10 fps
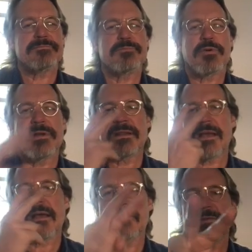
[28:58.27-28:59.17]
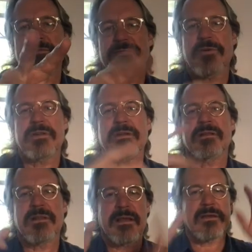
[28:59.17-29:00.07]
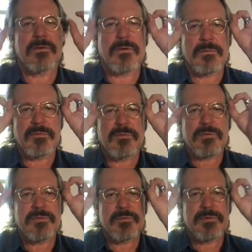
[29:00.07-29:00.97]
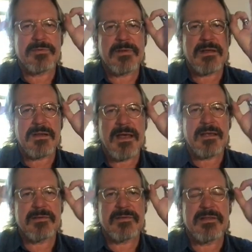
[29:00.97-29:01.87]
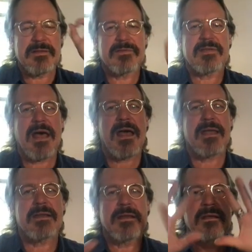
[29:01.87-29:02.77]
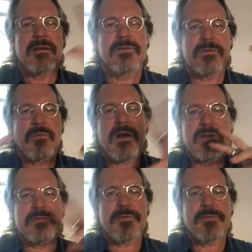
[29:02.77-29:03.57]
putting the eyes in front, unlike herbivores with kind of eyes on the side to watch for